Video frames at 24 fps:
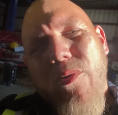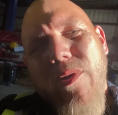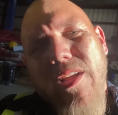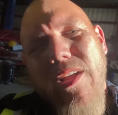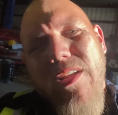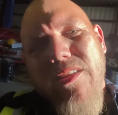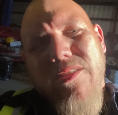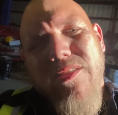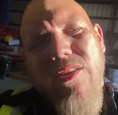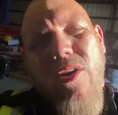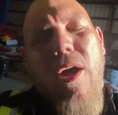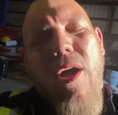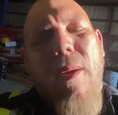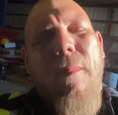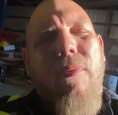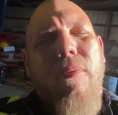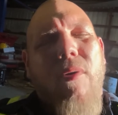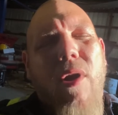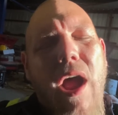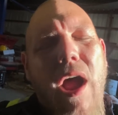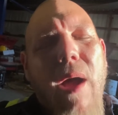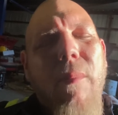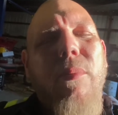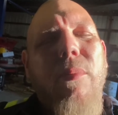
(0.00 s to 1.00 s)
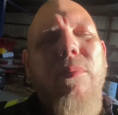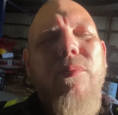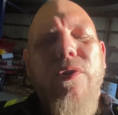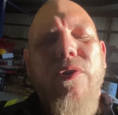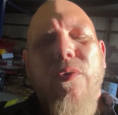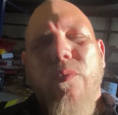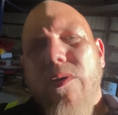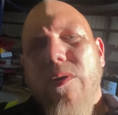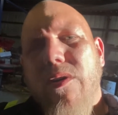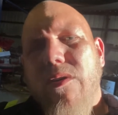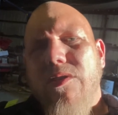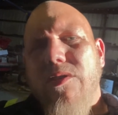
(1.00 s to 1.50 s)
it, so I probably
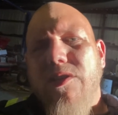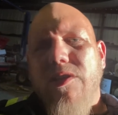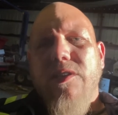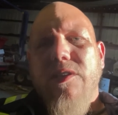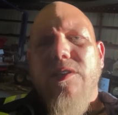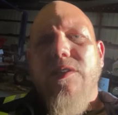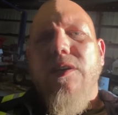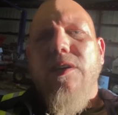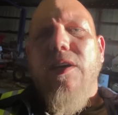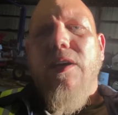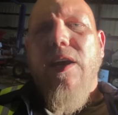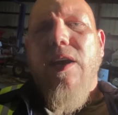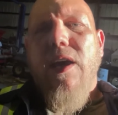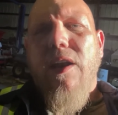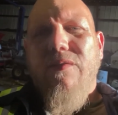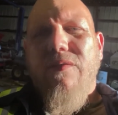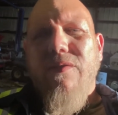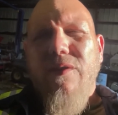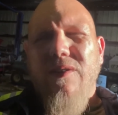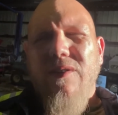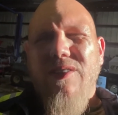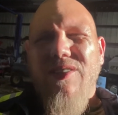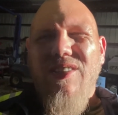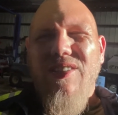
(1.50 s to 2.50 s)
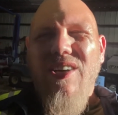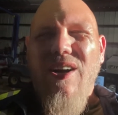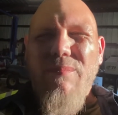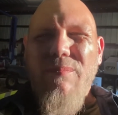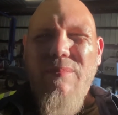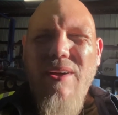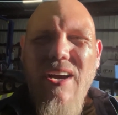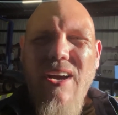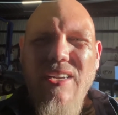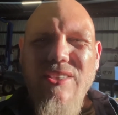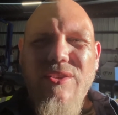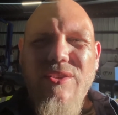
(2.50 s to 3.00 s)
will just because I kind of feel it's dumb
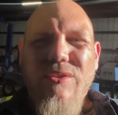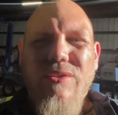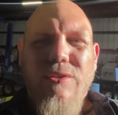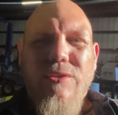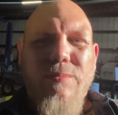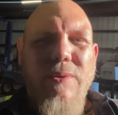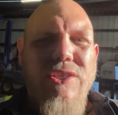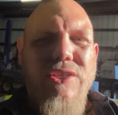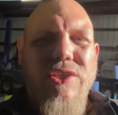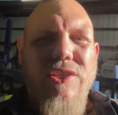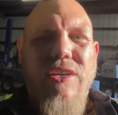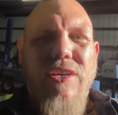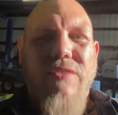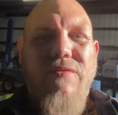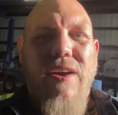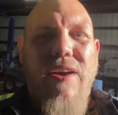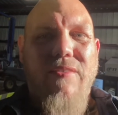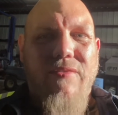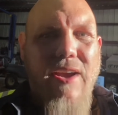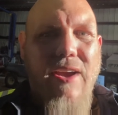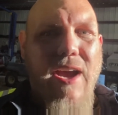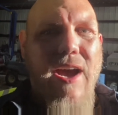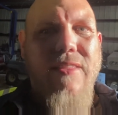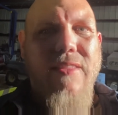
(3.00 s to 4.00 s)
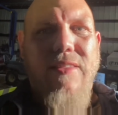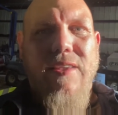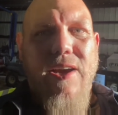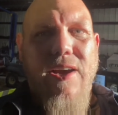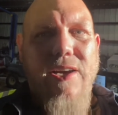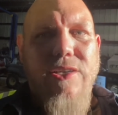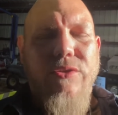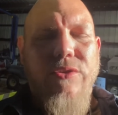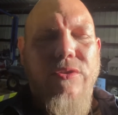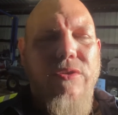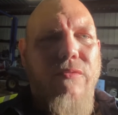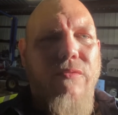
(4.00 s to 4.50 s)
not to, especially if I've got the
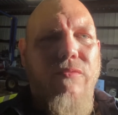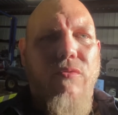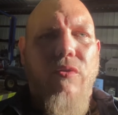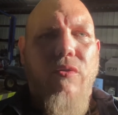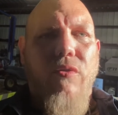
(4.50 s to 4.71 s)
extra $400 or